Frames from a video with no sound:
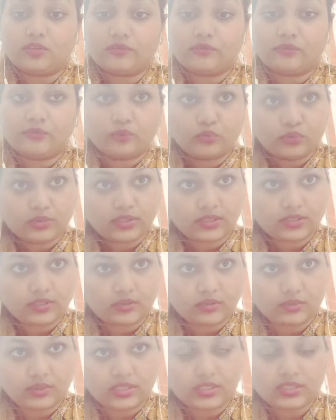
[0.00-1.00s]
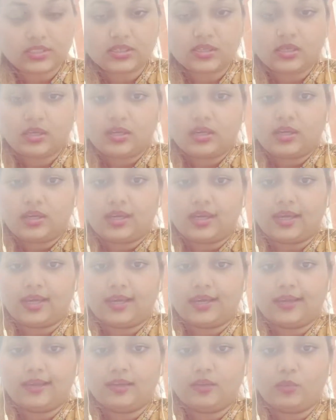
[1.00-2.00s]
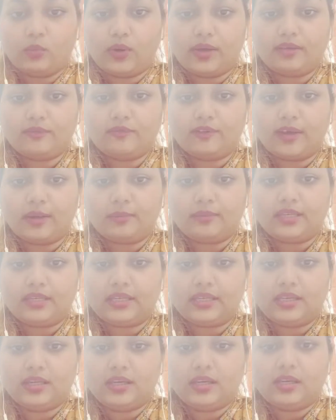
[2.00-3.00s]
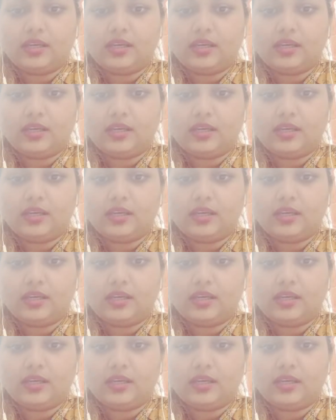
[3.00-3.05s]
of food that you eat. And the one family